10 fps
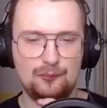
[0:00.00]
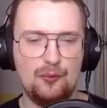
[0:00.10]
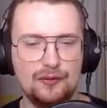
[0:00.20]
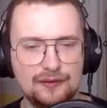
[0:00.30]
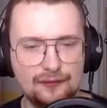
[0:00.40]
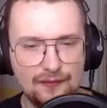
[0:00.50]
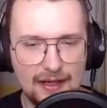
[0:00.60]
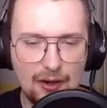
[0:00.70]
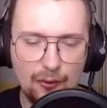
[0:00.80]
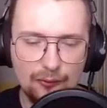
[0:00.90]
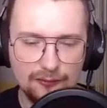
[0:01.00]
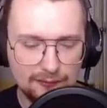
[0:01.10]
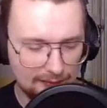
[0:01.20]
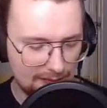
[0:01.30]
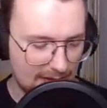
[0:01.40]
pours through that hole.
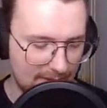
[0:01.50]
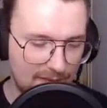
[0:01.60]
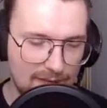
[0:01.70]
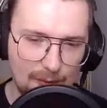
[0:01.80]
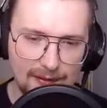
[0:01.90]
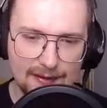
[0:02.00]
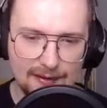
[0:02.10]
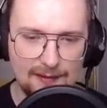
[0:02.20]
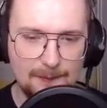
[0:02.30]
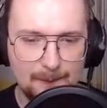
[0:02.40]
I have no idea.